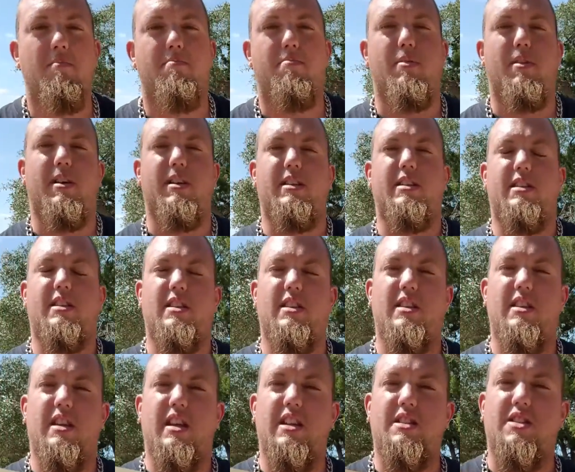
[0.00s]
but
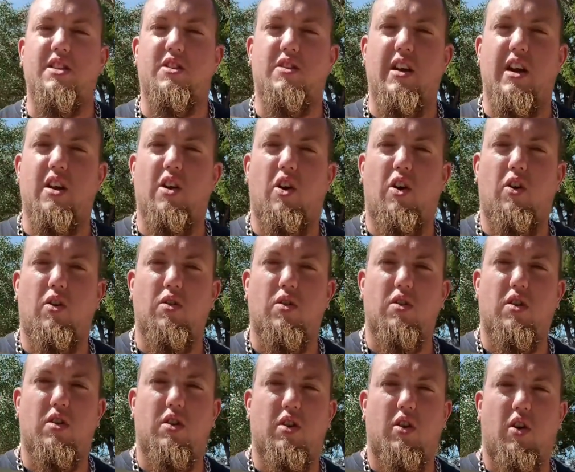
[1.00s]
it's a great
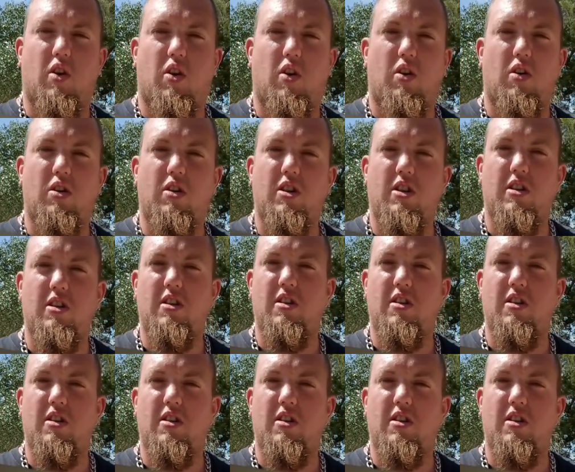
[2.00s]
all in all